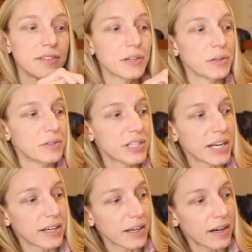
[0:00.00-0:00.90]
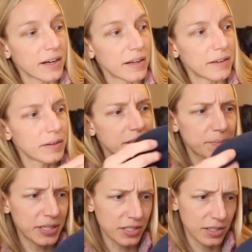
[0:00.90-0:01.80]
So you take, uh,
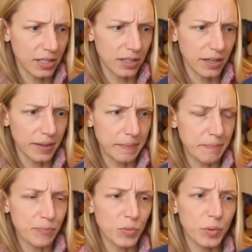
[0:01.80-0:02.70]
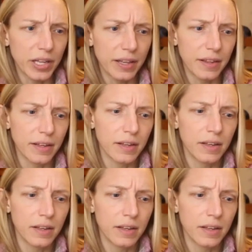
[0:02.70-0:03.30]
especially um, with